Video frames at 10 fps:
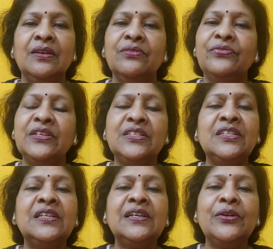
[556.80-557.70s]
First
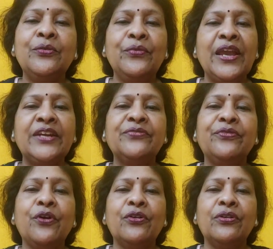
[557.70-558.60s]
it will wait
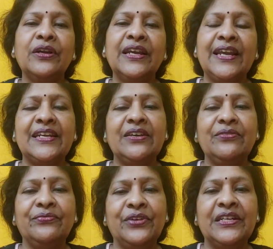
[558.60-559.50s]
for
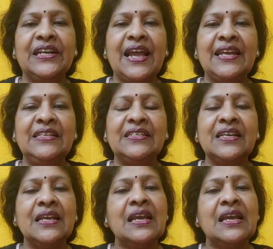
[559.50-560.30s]
getting fertilized,